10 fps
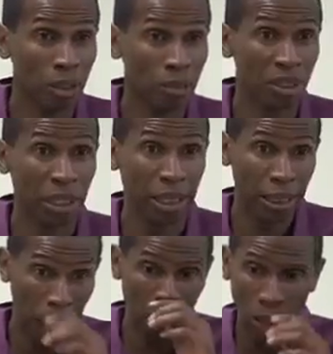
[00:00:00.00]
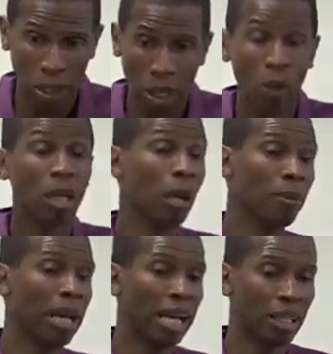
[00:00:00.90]
You know what I'm saying? I'll
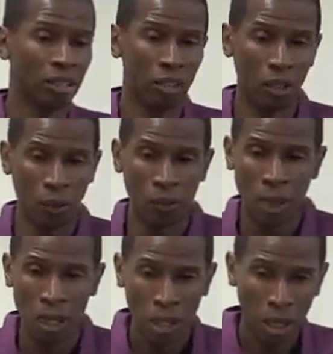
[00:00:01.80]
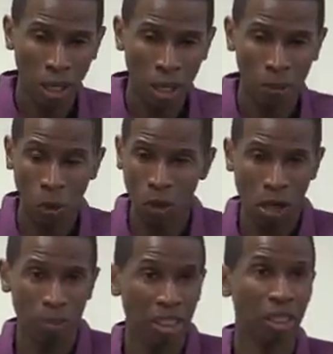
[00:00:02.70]
come back, you know, or
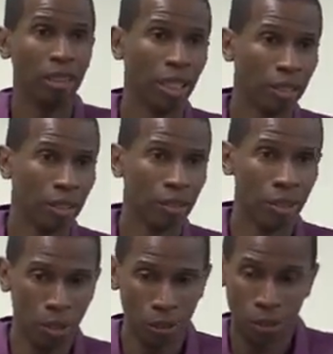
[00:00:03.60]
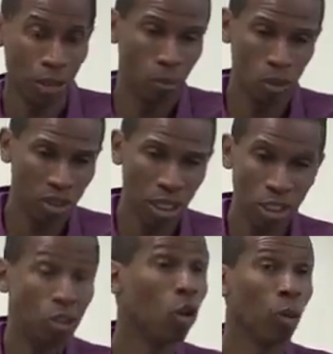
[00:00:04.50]
I'll be connected, you know, to the Most
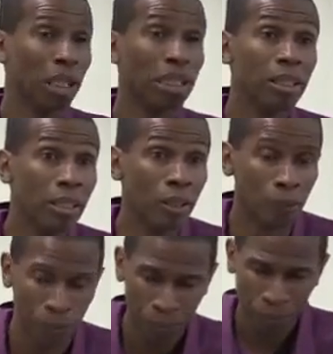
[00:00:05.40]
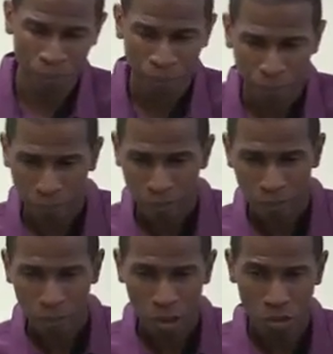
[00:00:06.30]
High. No big deal.
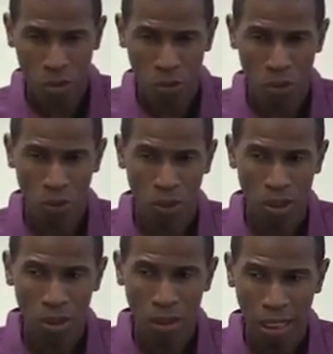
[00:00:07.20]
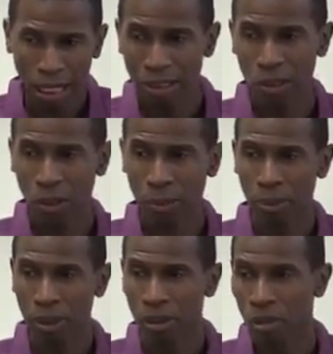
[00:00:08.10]
So I started
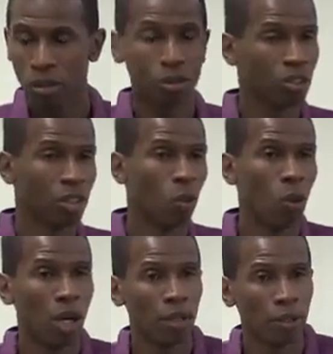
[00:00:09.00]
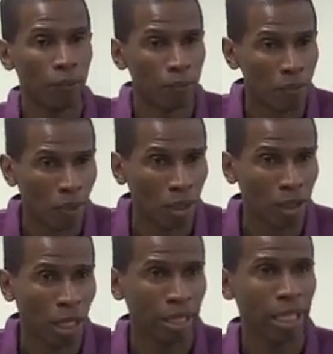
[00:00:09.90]
putting crystals in the water,
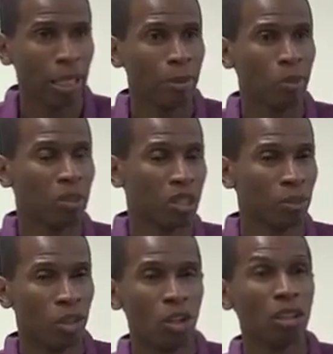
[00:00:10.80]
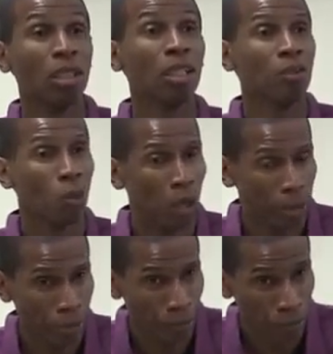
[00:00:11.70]
and I came up with something called love
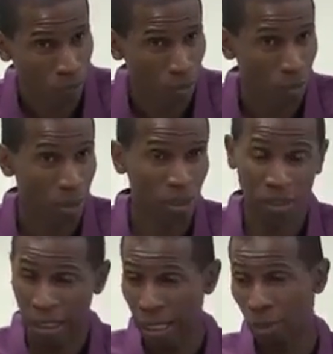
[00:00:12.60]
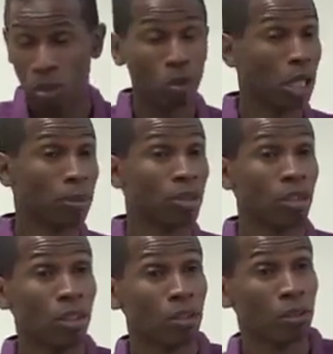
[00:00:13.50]
water because I had programmed the
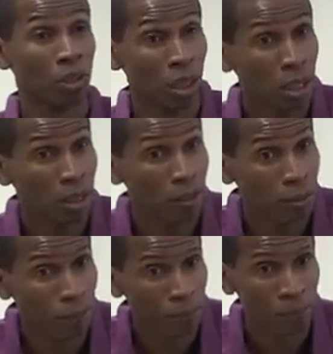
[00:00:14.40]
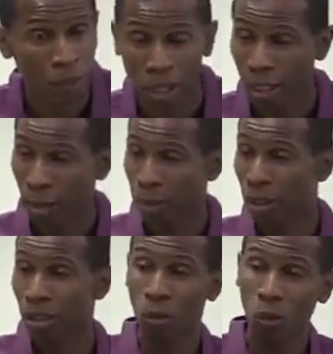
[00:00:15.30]
stones for love, and I
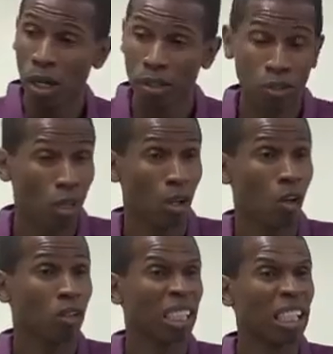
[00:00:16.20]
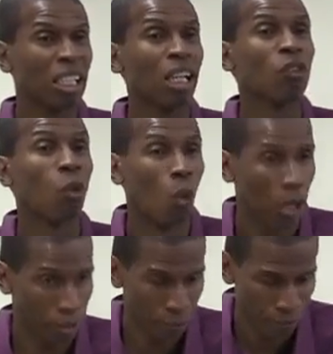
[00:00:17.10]
put it in the water, so I called it love
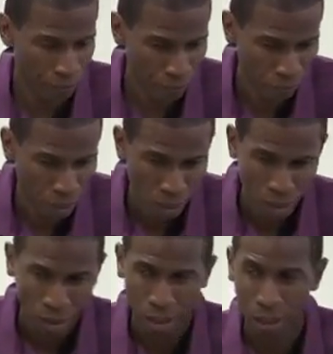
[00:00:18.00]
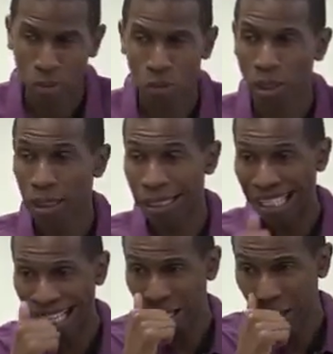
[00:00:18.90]
water. And I was drinking a
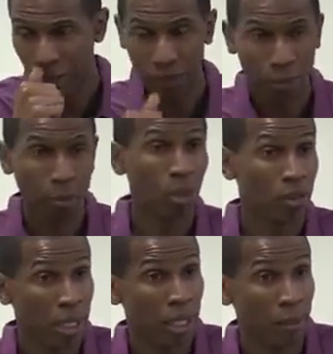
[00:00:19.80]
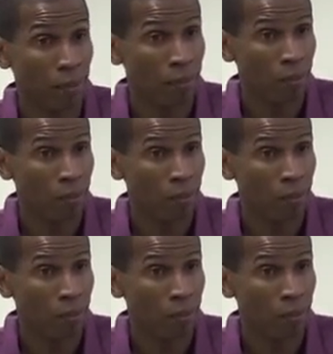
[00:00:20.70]
gallon of it per day.